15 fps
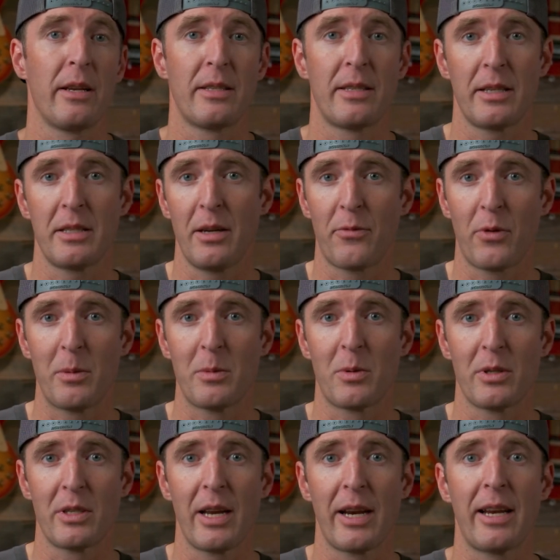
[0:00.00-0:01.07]
60 frames per
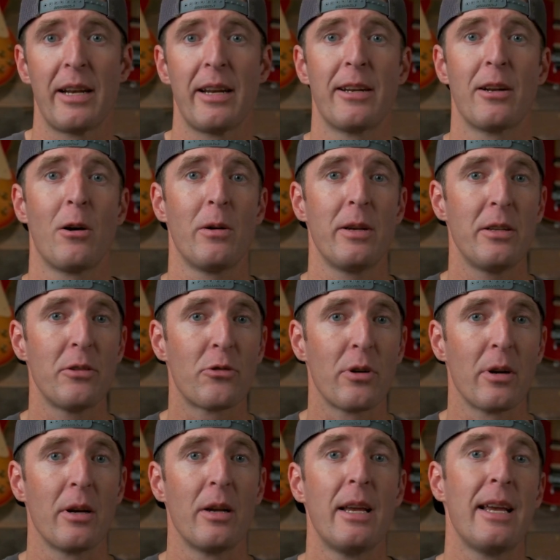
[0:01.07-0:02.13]
second in
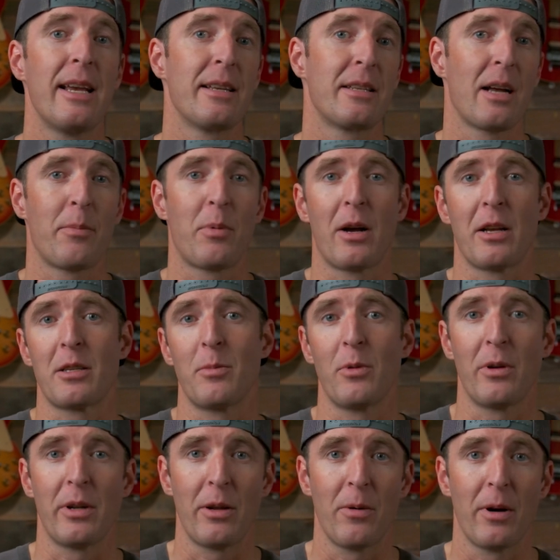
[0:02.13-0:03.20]
Alt-Intra is not possible
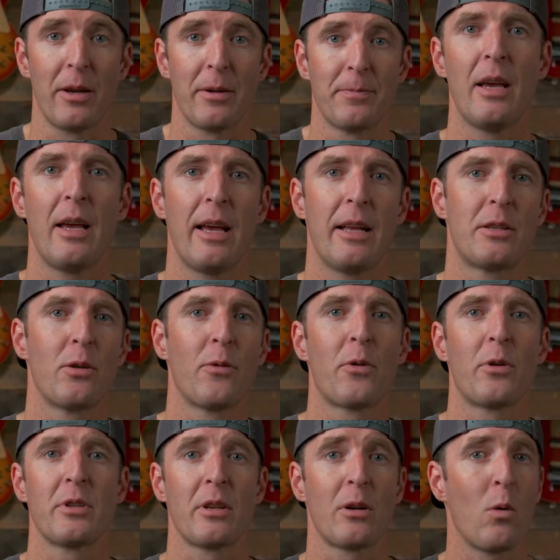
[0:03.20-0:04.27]
anyway. And so far
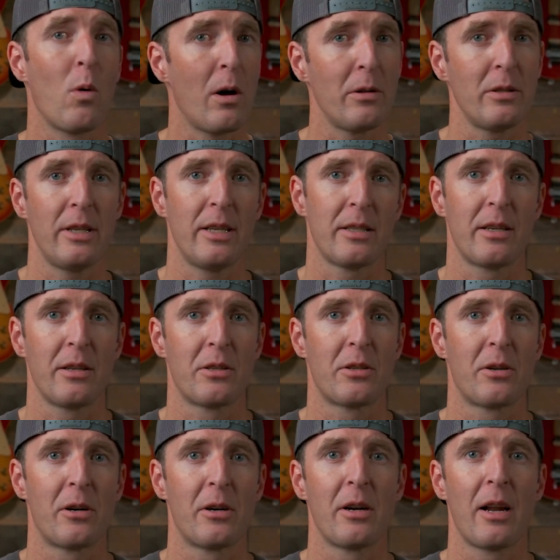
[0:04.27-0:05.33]
as the quality is
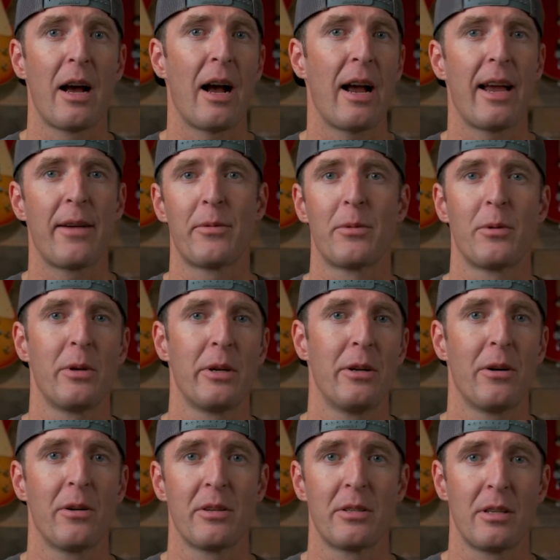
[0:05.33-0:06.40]
concerned, I haven't really
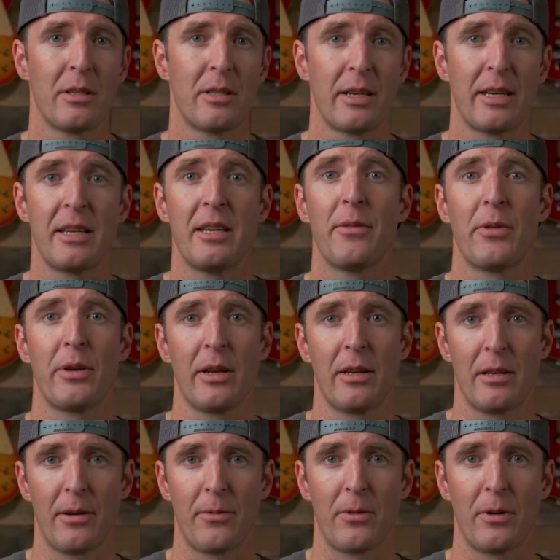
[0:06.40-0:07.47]
noticed a significant
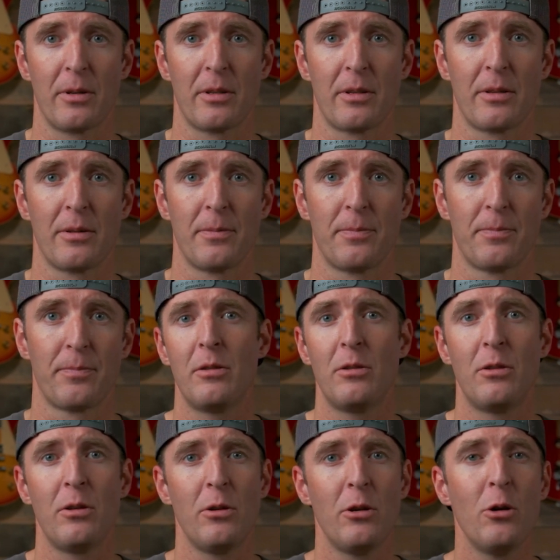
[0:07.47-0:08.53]
difference.
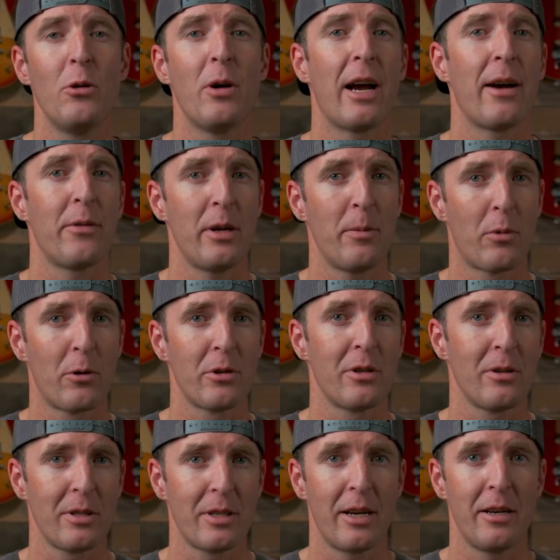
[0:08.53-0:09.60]
Do you have any
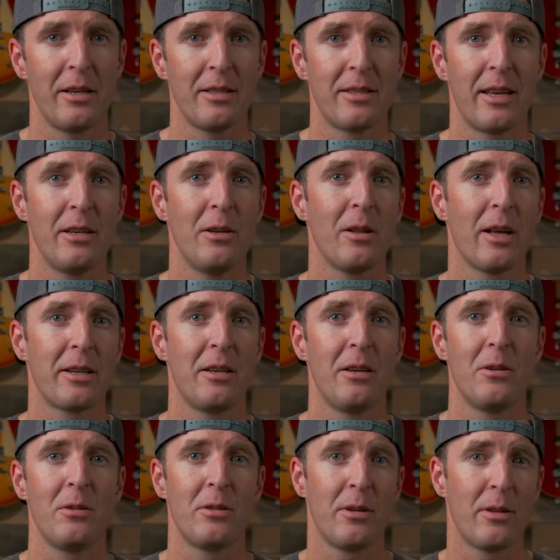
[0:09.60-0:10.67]
personal settings that you like to
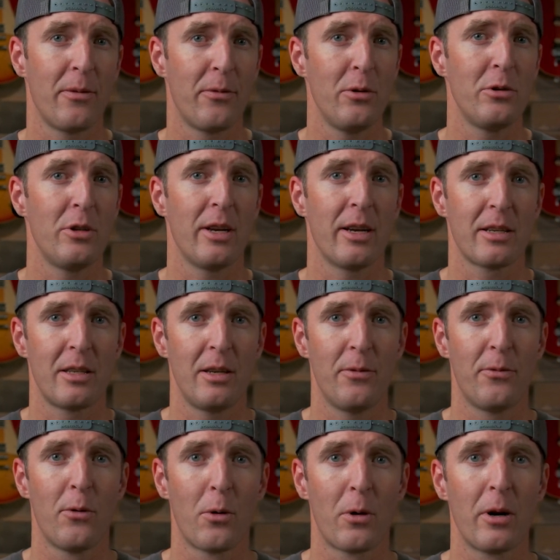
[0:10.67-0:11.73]
use with the Fuji
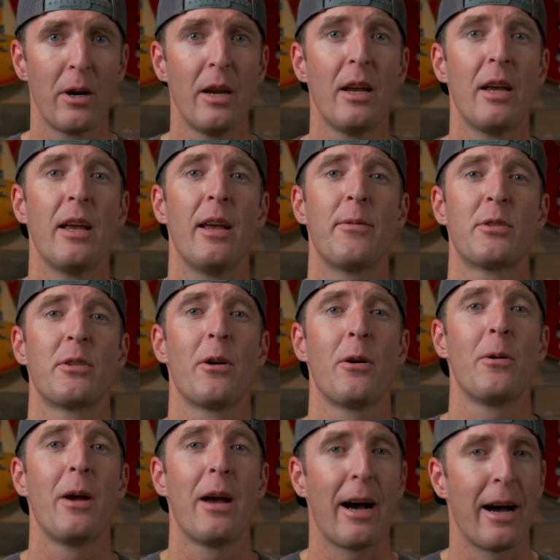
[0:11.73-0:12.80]
X-T4? If
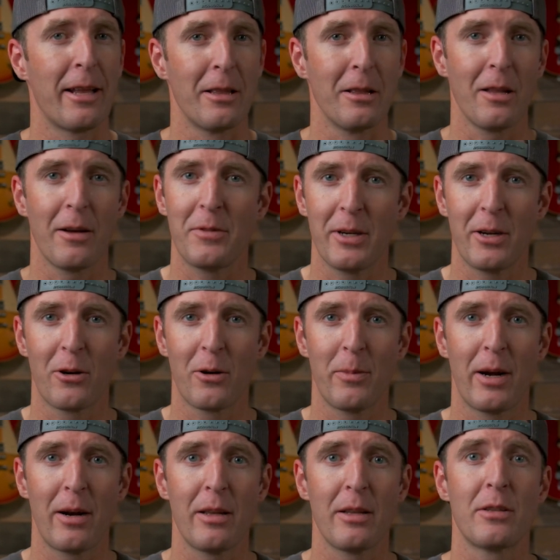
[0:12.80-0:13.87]
so, I'd love to hear
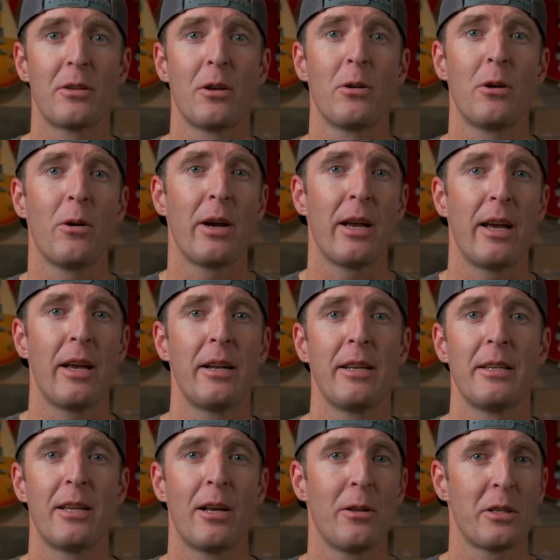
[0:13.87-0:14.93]
about it, so go ahead and
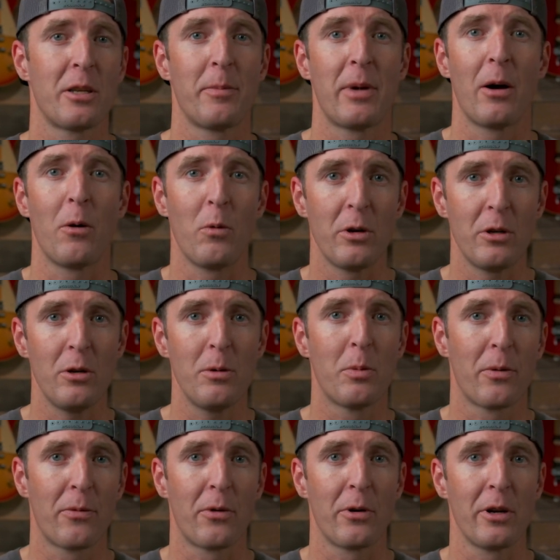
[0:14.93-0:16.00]
tell us about what you
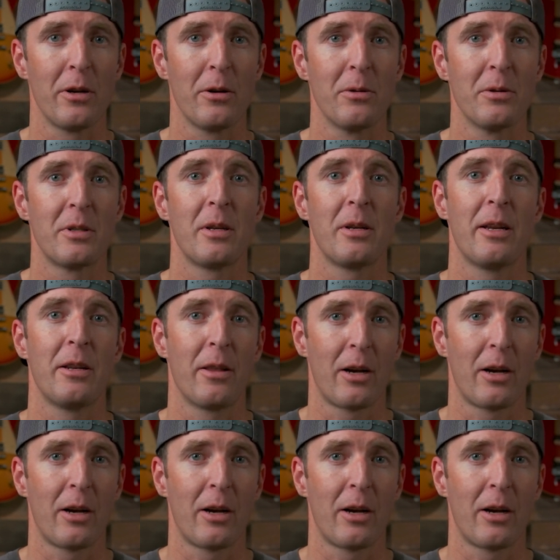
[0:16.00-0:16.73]
prefer to use in the